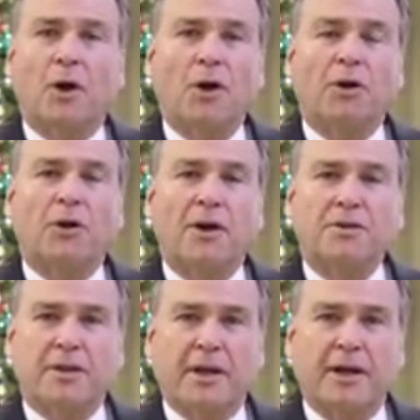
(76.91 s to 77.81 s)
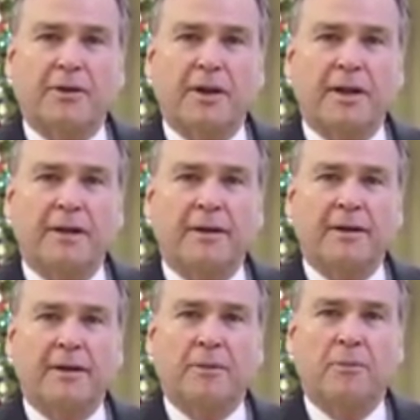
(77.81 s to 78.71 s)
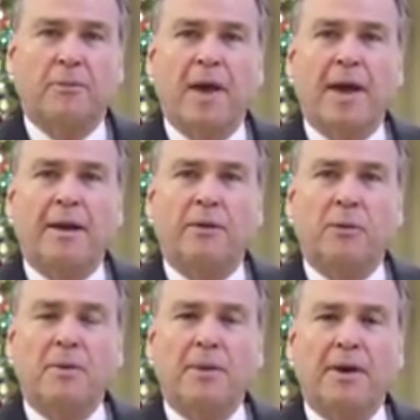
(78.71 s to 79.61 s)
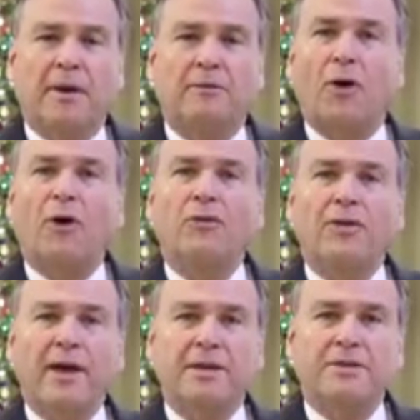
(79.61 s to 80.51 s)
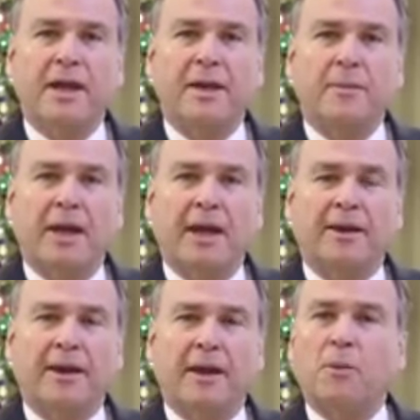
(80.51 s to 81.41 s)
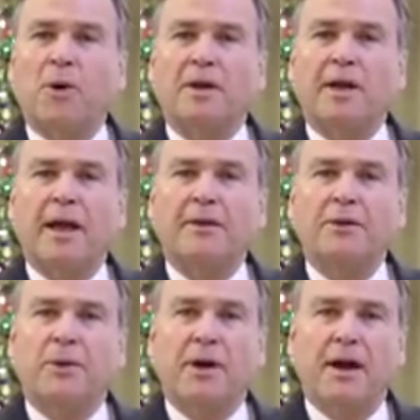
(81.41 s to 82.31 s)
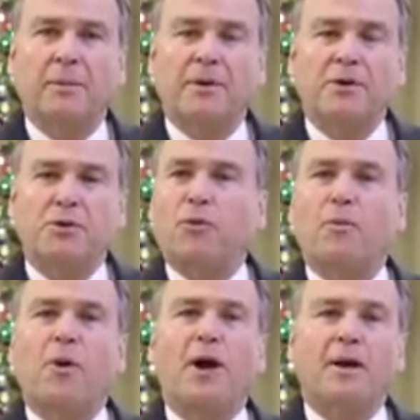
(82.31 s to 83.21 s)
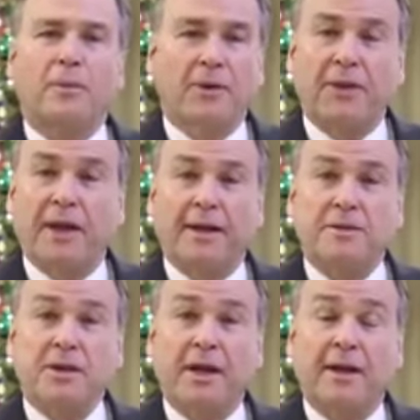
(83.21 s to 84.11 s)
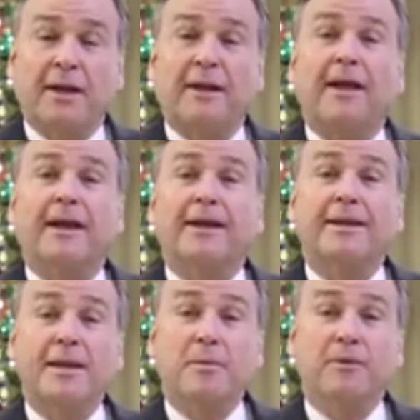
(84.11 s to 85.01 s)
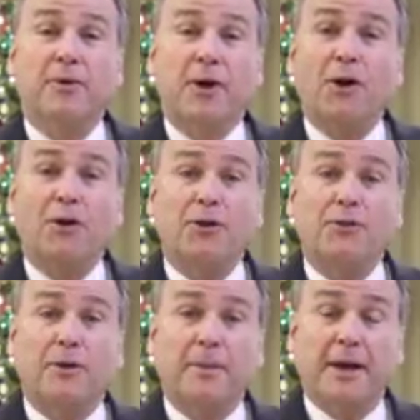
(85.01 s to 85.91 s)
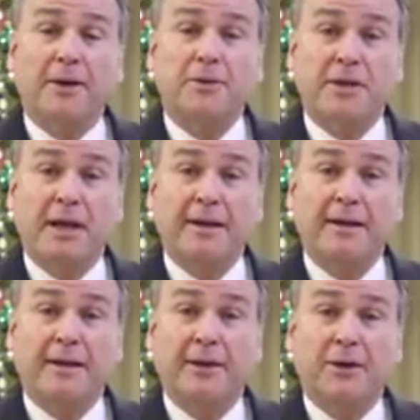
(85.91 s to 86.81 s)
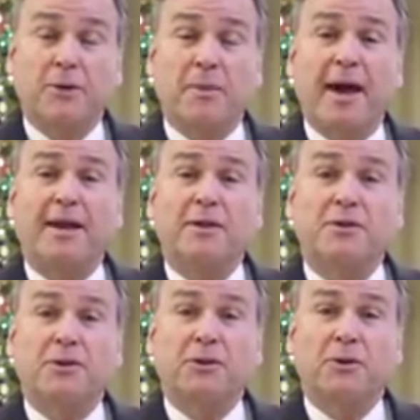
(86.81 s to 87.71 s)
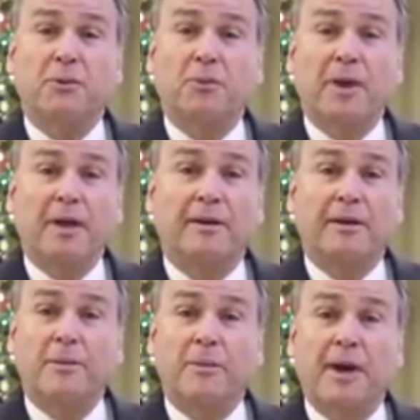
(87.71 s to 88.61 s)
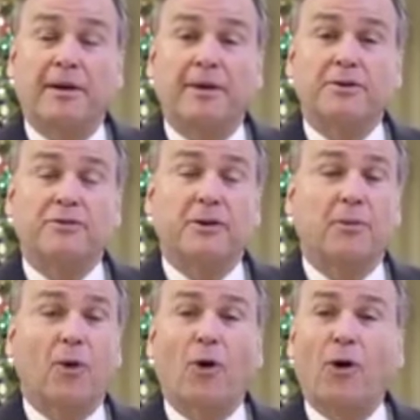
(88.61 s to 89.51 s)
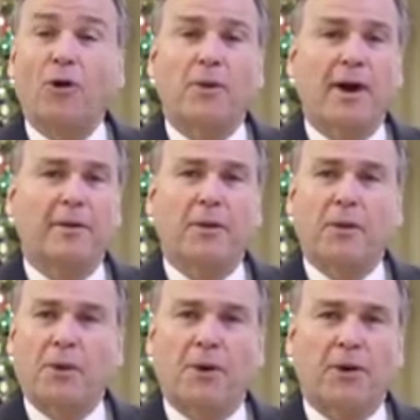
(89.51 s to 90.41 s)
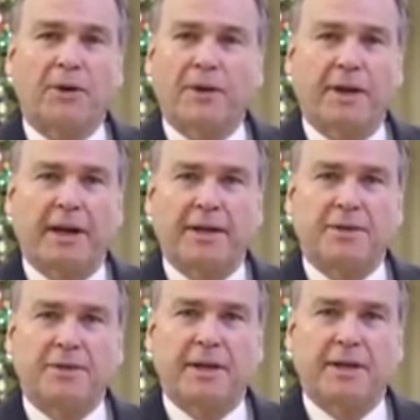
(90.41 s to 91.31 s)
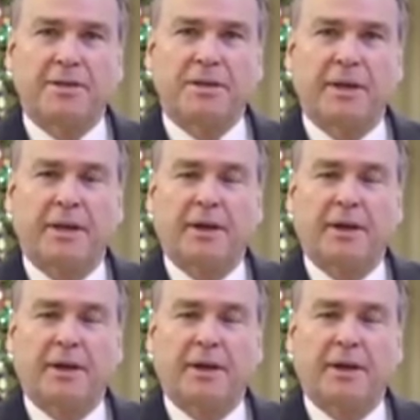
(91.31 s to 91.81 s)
All across the country, men and women of all faiths came together and worked together to accomplish remarkable things, like a team of girls from Edo State who managed to beat competitors from all around the world in the United States.